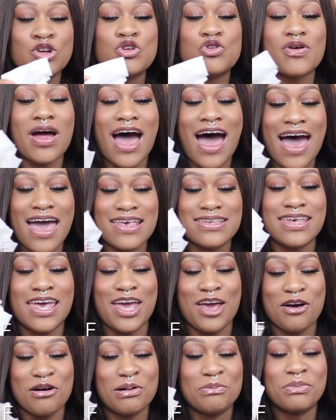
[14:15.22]
are dry as
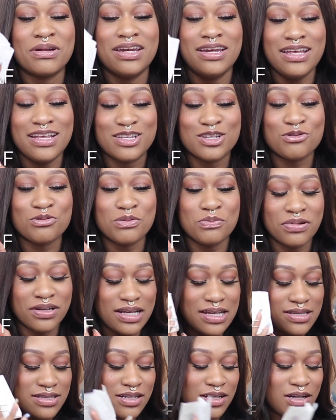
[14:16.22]
hell. I'm going to need to replace